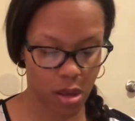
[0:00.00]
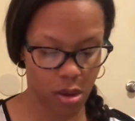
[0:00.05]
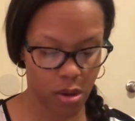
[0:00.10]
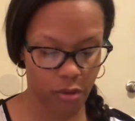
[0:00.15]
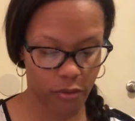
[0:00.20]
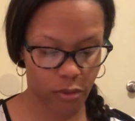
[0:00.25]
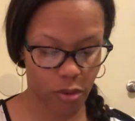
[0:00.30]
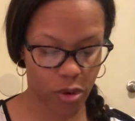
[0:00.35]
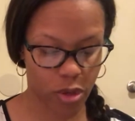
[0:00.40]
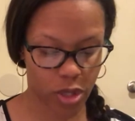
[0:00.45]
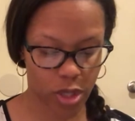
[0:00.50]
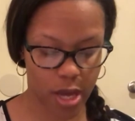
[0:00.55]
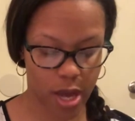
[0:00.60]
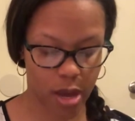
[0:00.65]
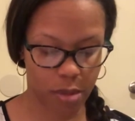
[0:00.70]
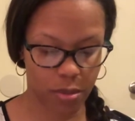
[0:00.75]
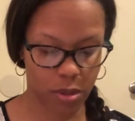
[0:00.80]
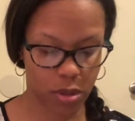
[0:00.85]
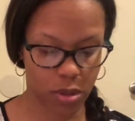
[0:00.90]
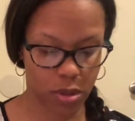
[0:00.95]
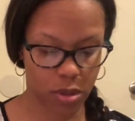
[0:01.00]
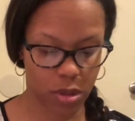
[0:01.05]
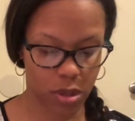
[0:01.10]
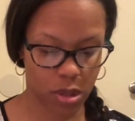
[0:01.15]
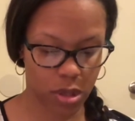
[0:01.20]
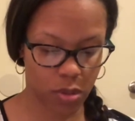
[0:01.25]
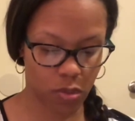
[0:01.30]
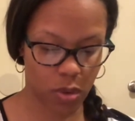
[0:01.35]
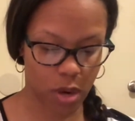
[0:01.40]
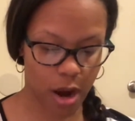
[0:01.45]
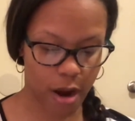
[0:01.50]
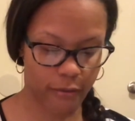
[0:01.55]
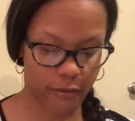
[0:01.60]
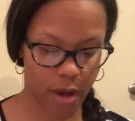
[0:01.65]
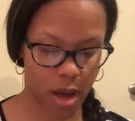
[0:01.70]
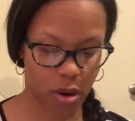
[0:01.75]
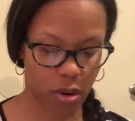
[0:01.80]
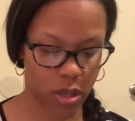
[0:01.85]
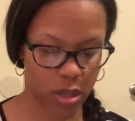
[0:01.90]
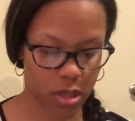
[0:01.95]
4 chapters is what our
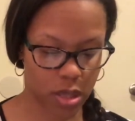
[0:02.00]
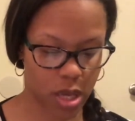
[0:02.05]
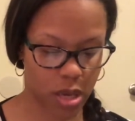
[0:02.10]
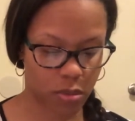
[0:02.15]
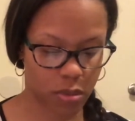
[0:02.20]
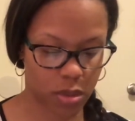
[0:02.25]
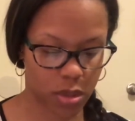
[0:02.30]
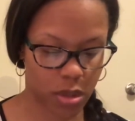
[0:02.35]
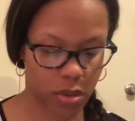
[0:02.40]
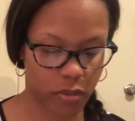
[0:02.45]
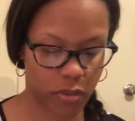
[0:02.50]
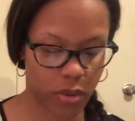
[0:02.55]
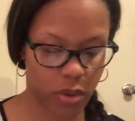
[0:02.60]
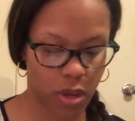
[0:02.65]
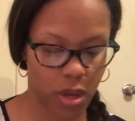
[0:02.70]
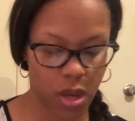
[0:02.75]
final exam was over.